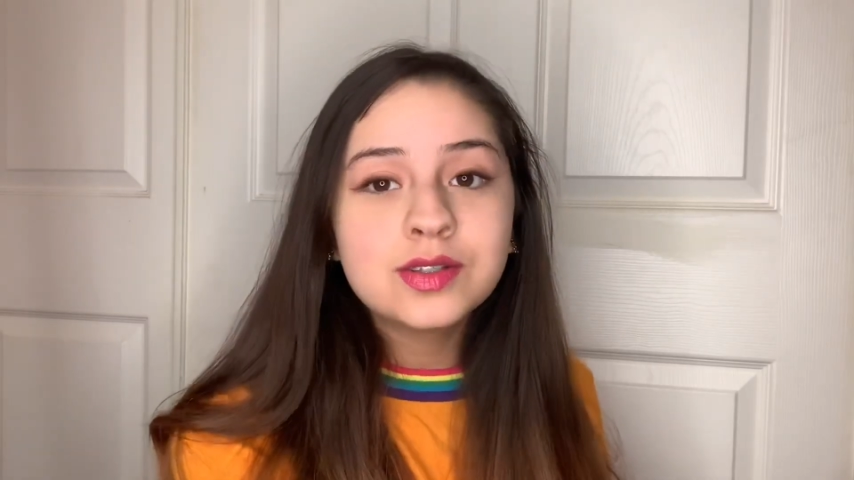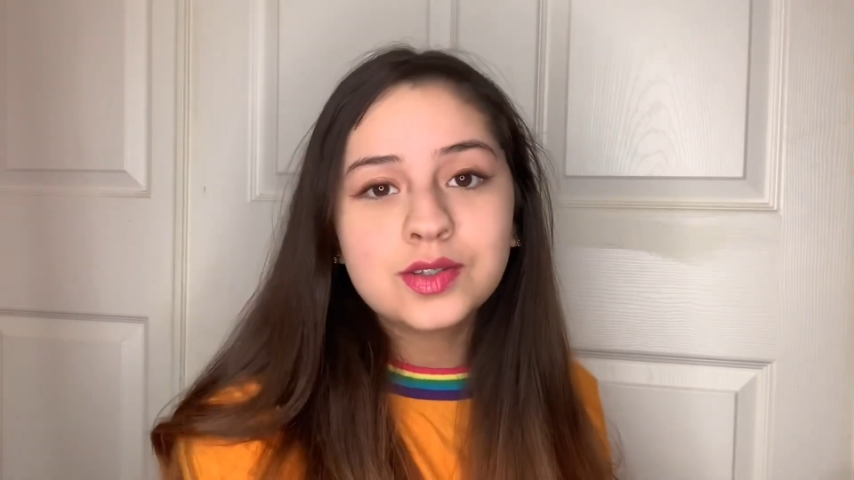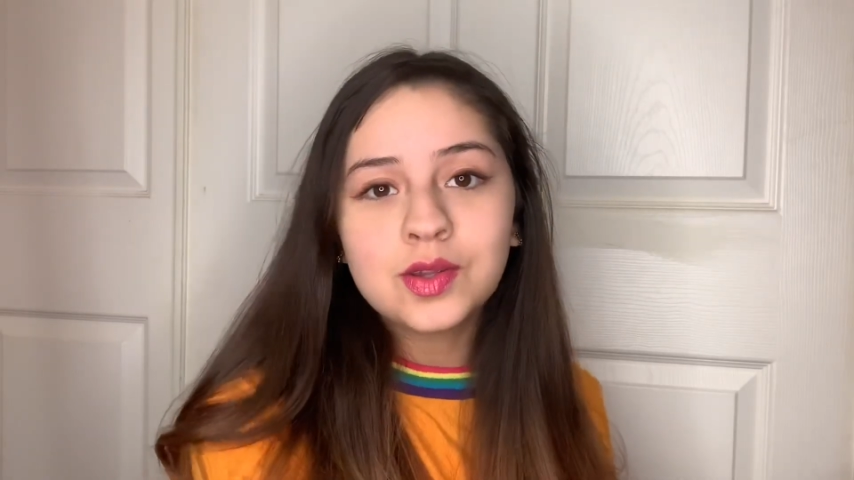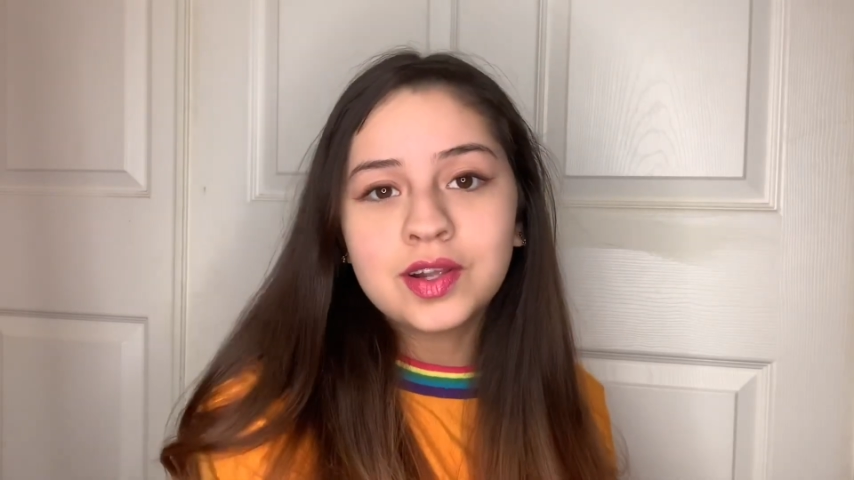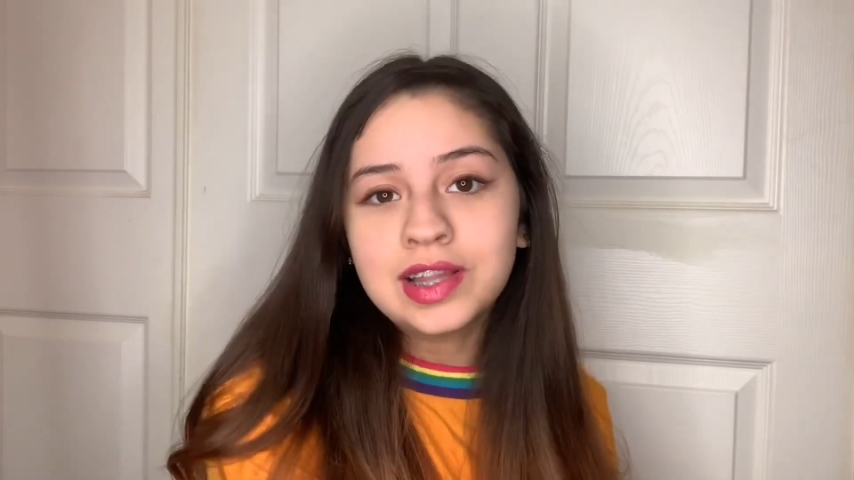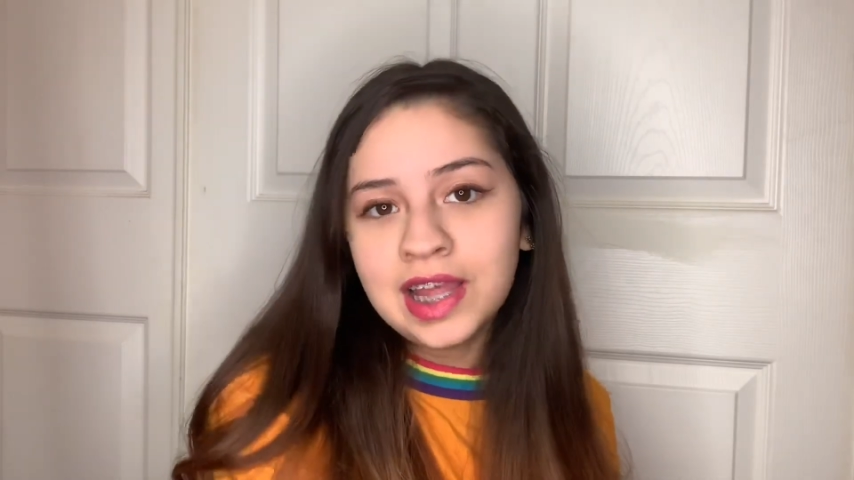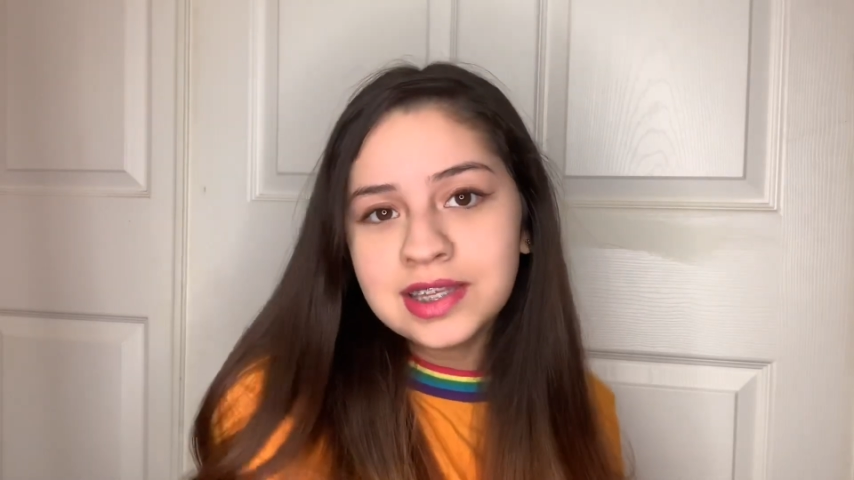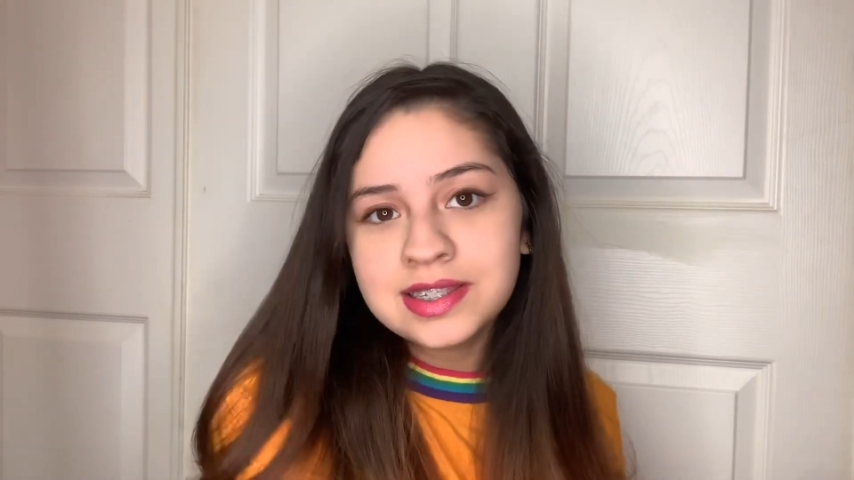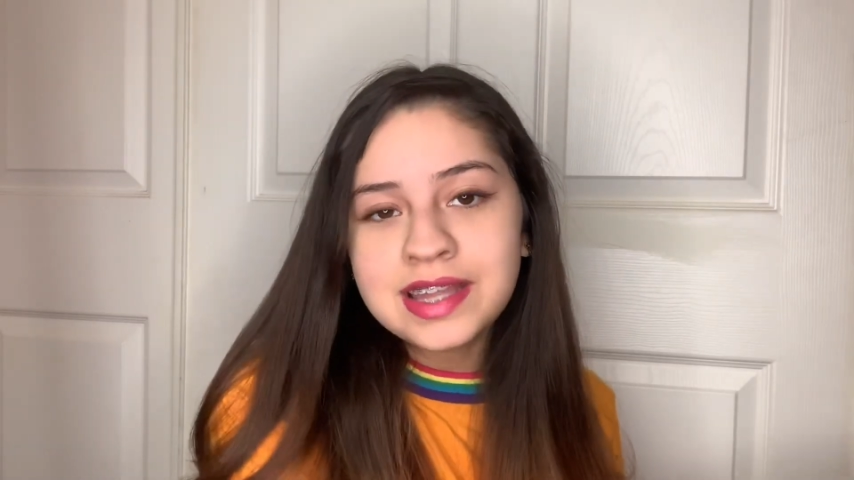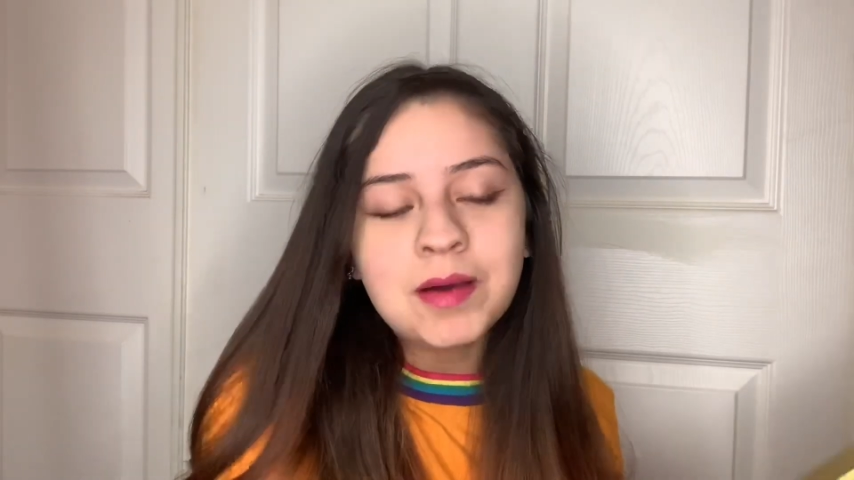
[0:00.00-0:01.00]
so they're
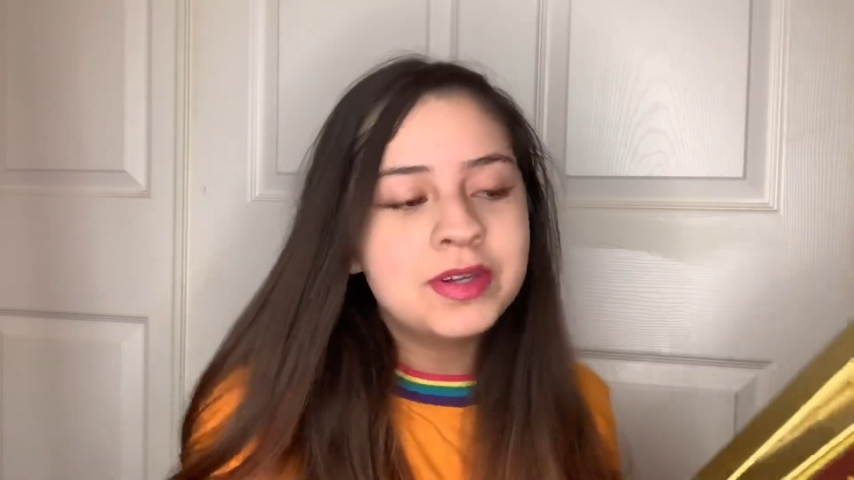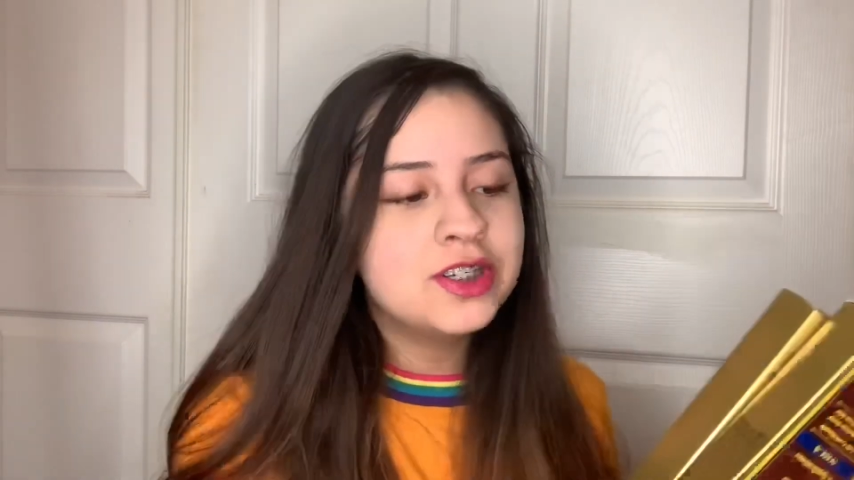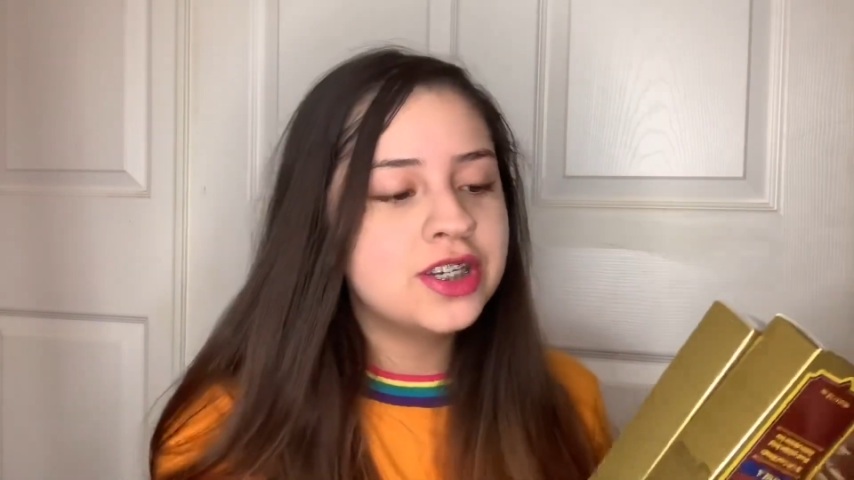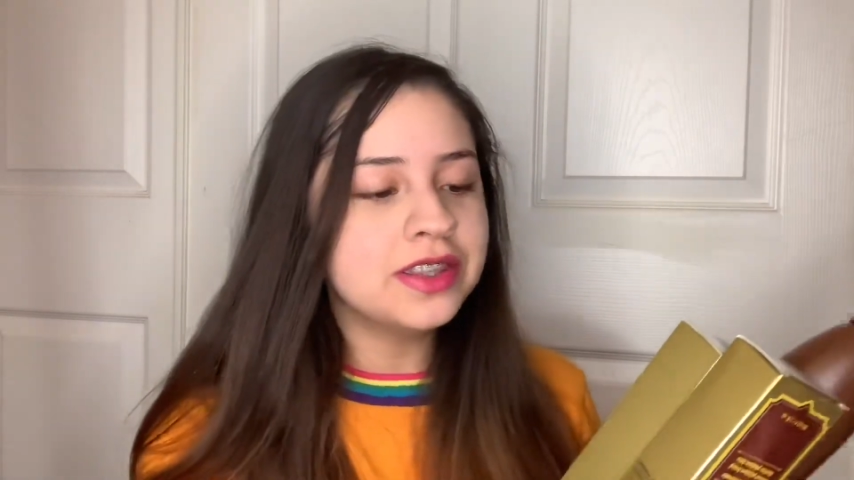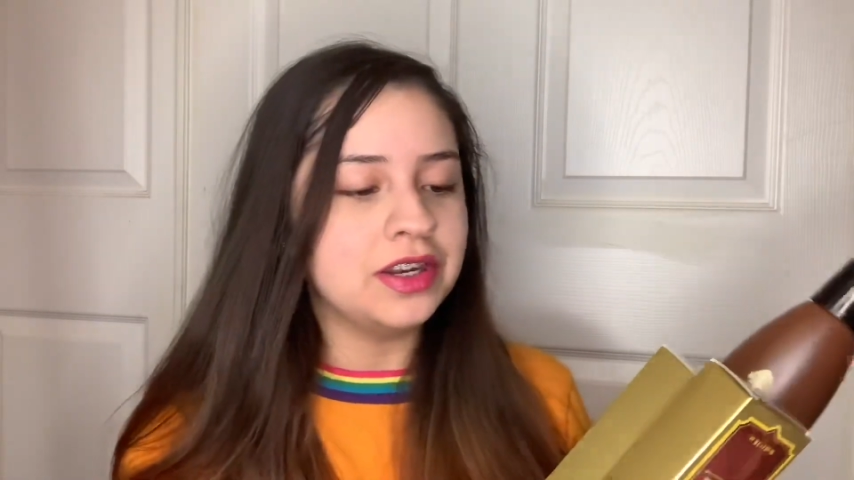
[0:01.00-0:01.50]
less damaging